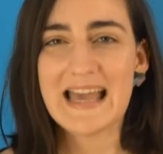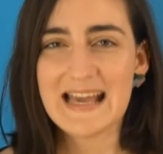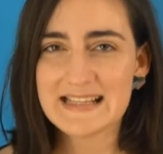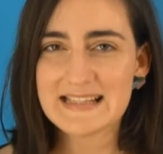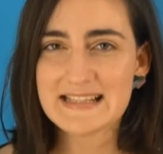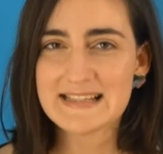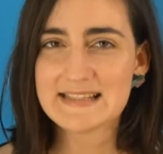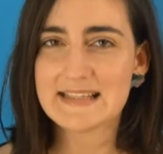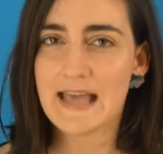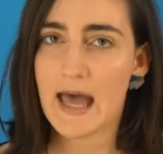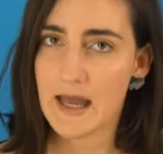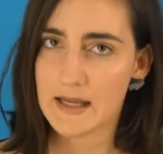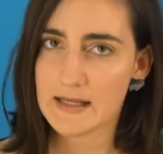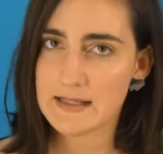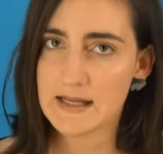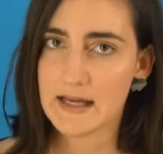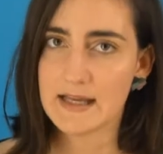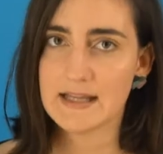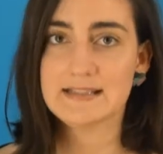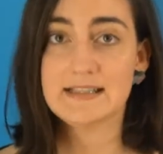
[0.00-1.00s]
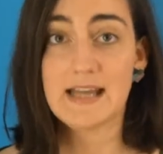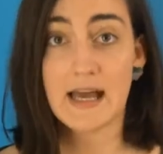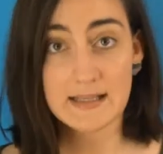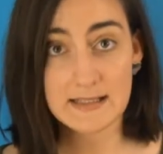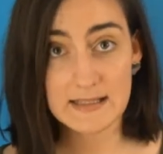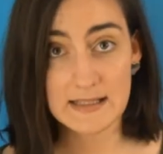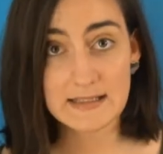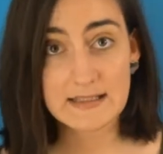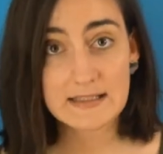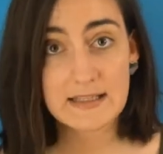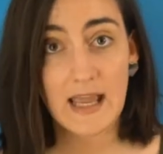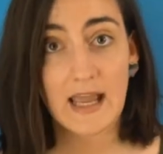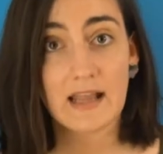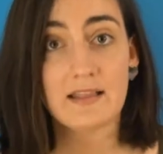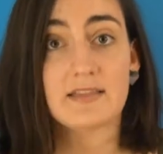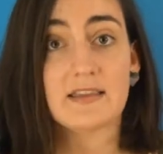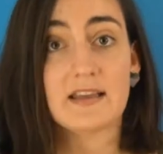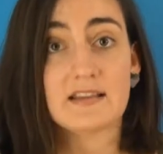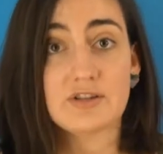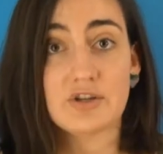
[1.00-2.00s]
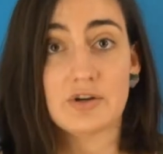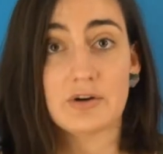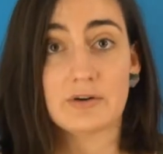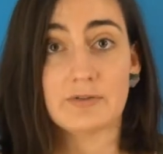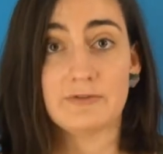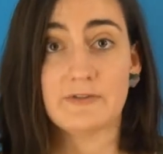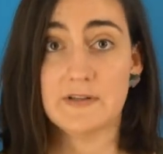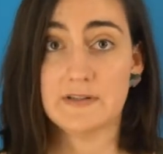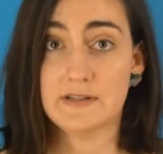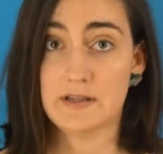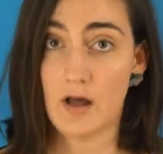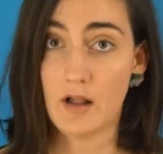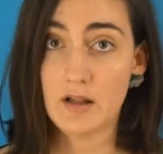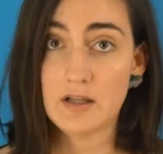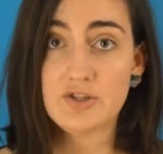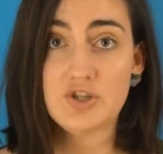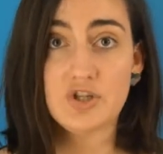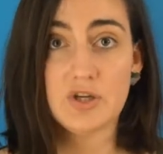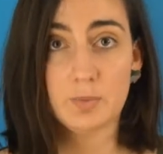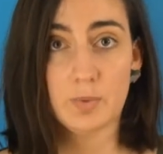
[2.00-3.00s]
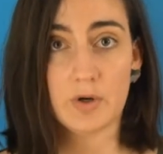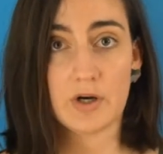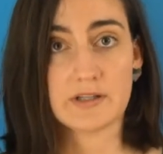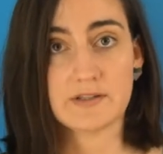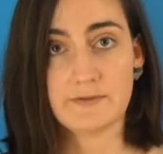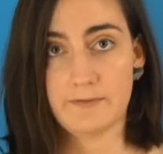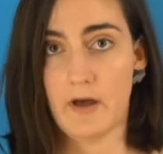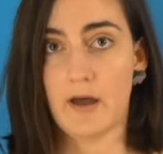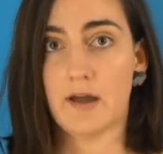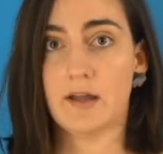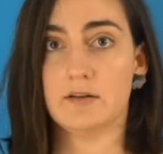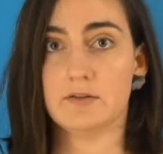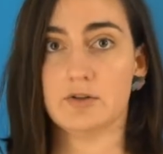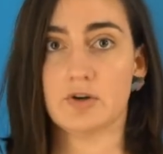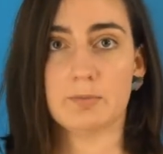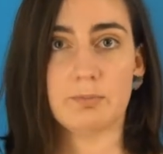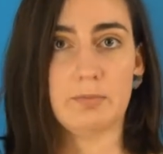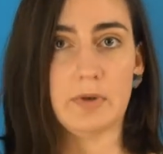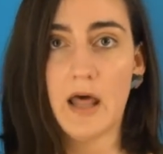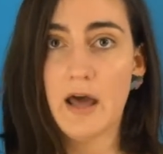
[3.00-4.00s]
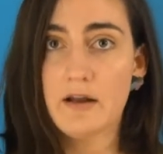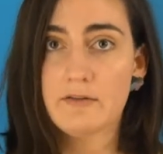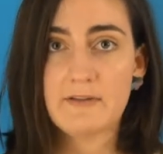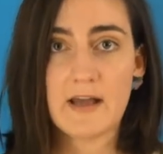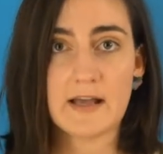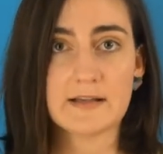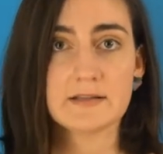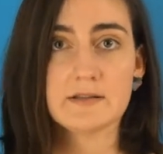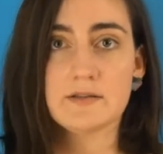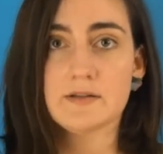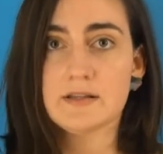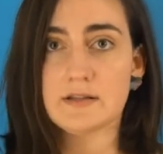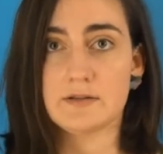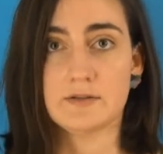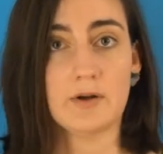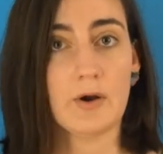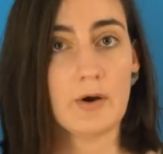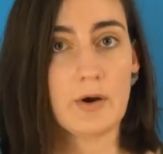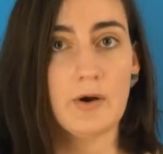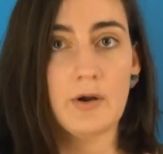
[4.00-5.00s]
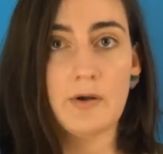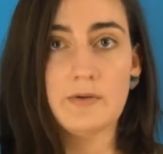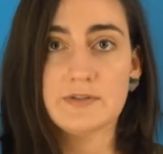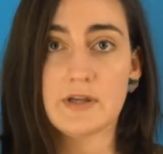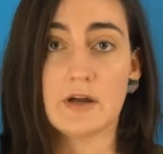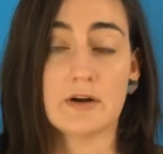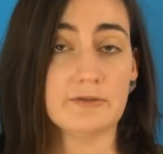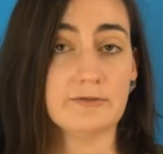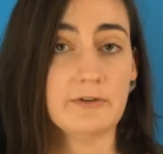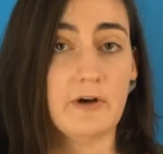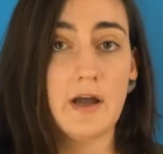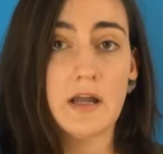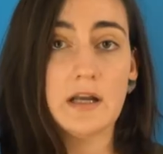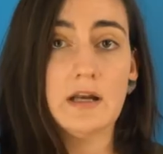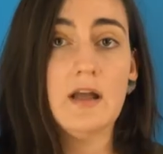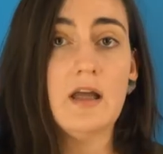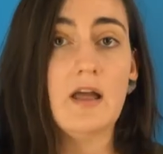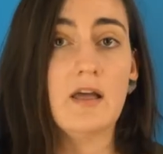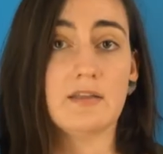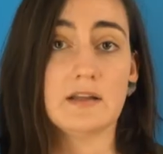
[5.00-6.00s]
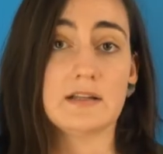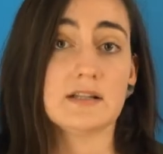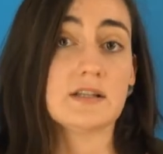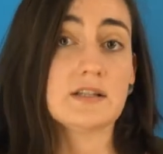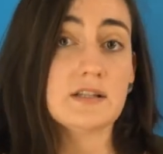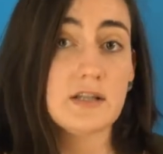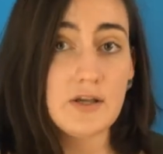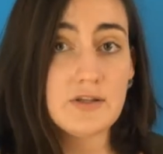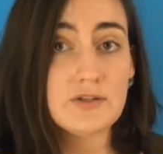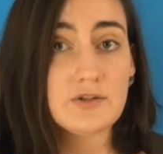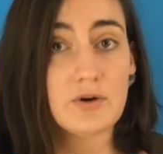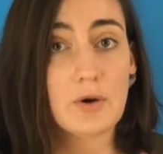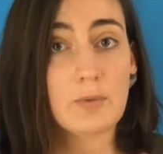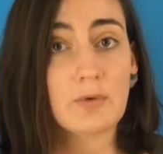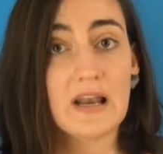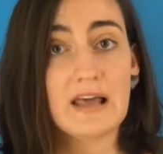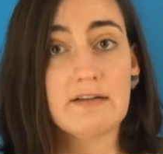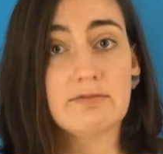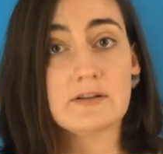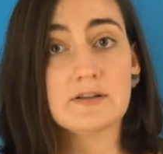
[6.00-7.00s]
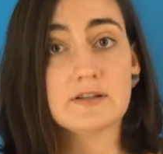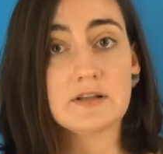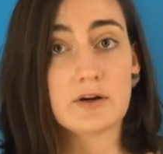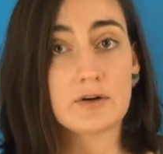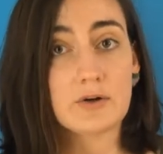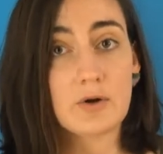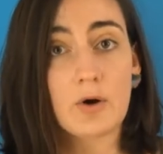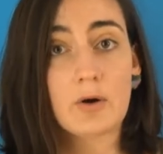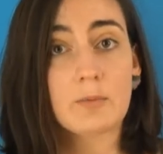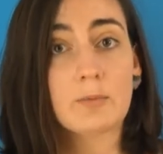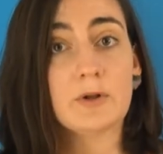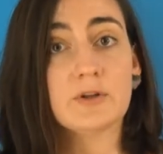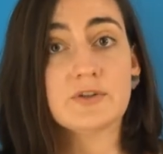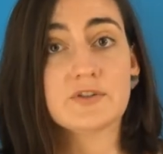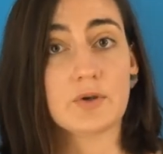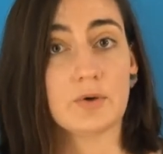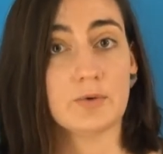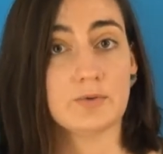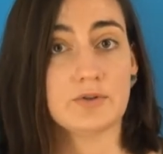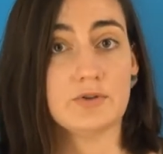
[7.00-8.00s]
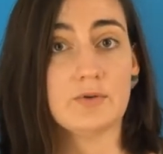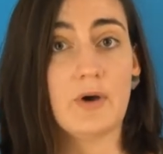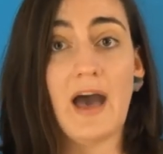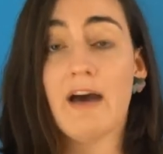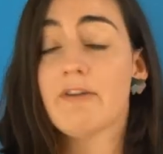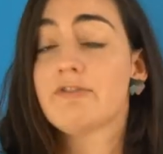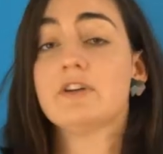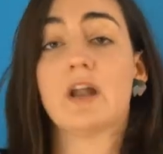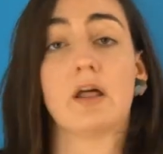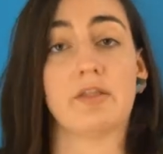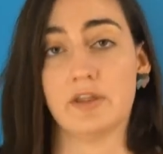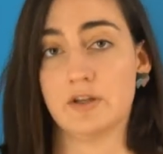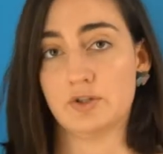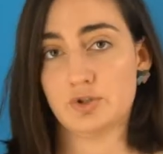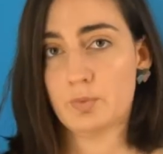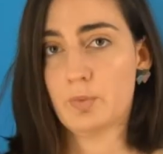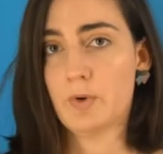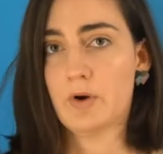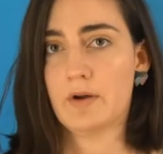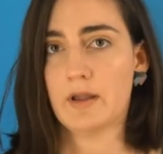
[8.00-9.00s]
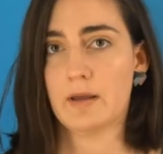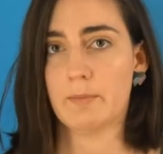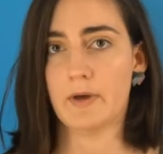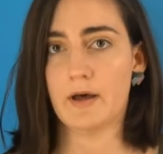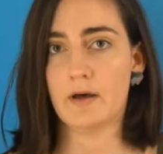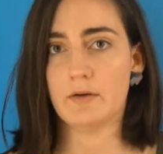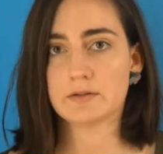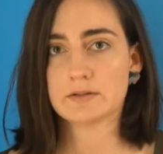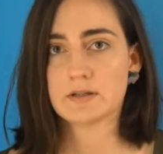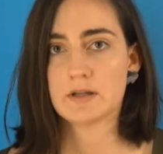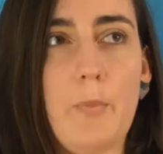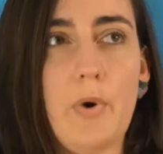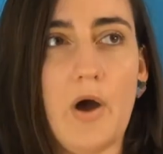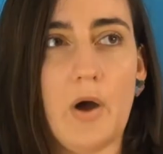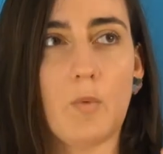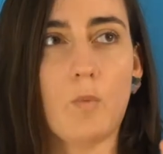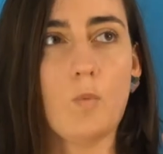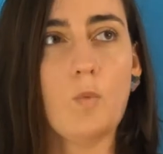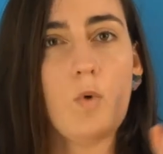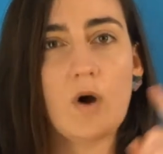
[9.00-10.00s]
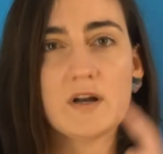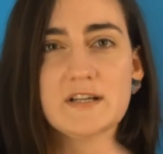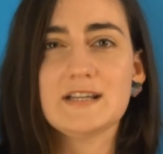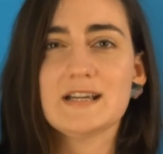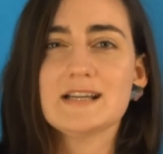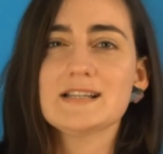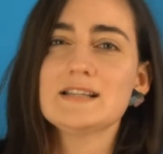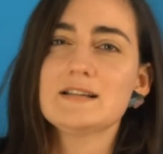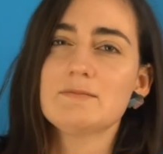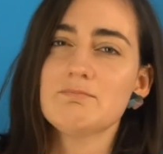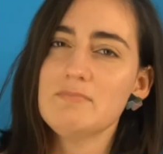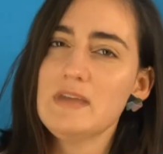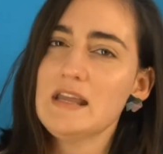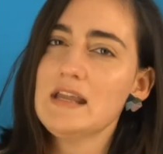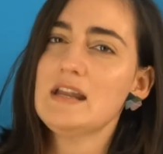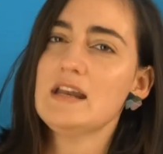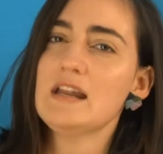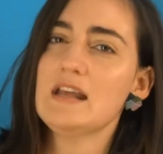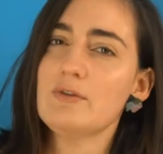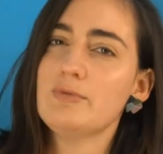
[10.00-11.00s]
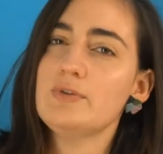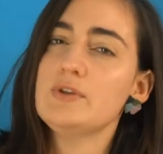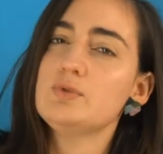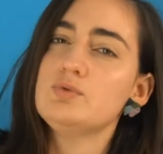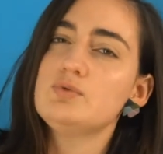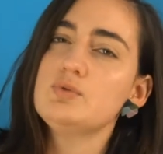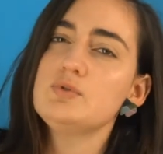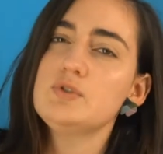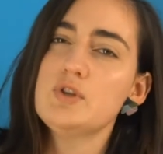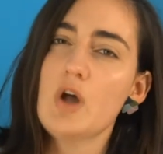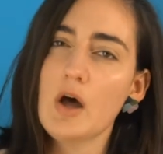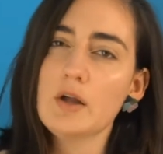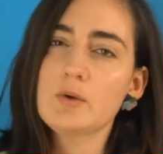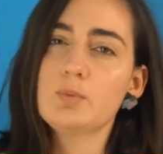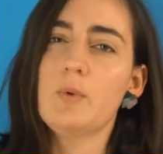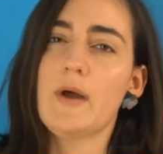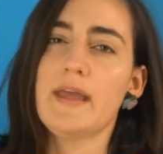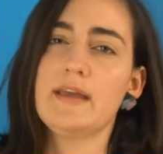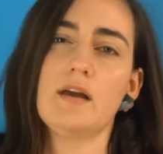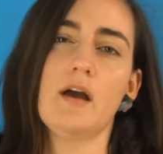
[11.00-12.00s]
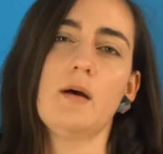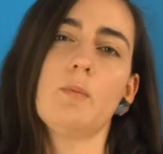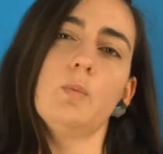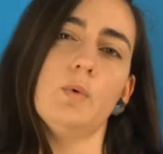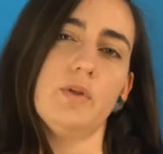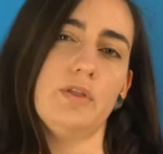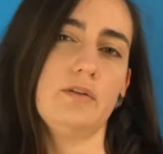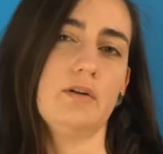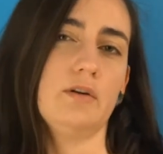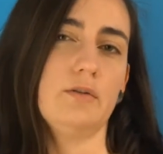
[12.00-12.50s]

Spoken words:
Yes, kinda. It does indicate that your physiology works fine. Your blood vessels and nerves are fine, the testosterone levels are normal, so you have nothing to worry about. But what does it mean if you do not wake up with an